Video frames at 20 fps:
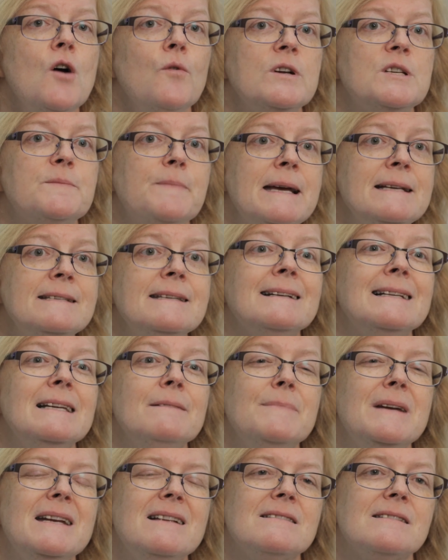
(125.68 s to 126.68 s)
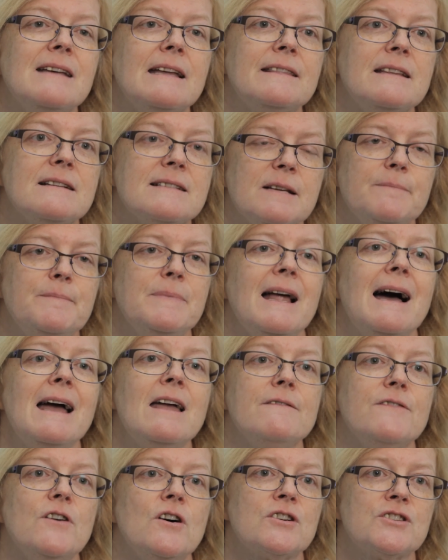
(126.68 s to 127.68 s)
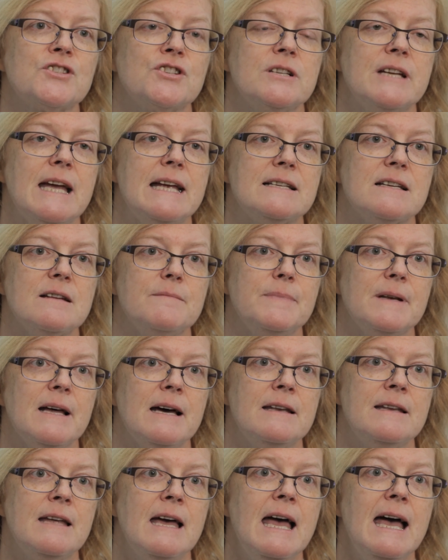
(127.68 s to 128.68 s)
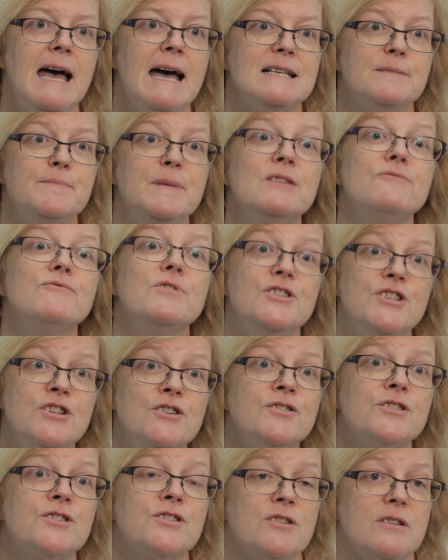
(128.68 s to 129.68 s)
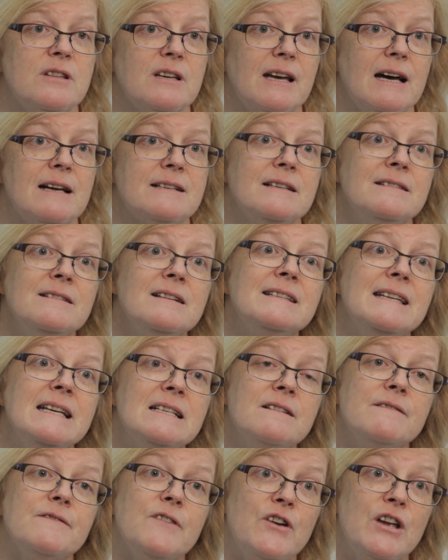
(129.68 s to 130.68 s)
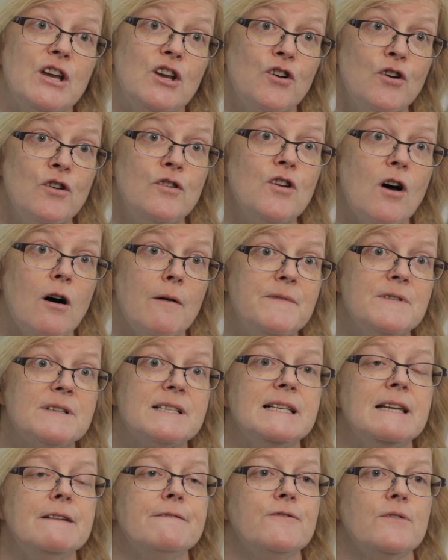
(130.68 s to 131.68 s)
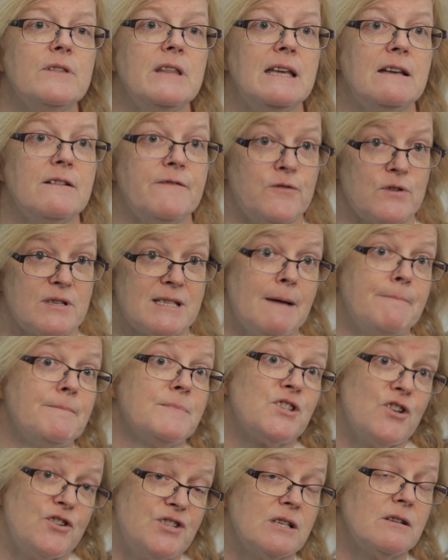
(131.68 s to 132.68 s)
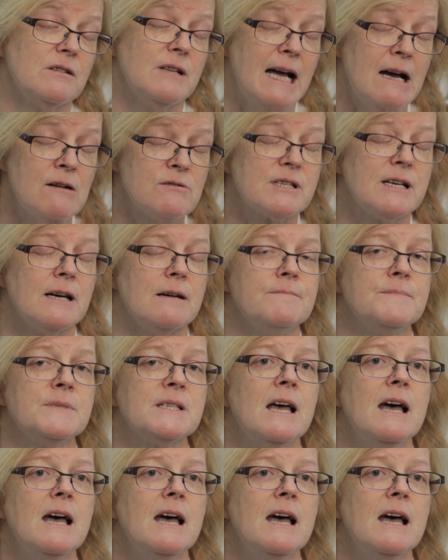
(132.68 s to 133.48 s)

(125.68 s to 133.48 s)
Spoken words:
which basically means that the supply of oxygenated blood has been reduced to the gut. And this isn't very good, obviously, for some surgical outcomes,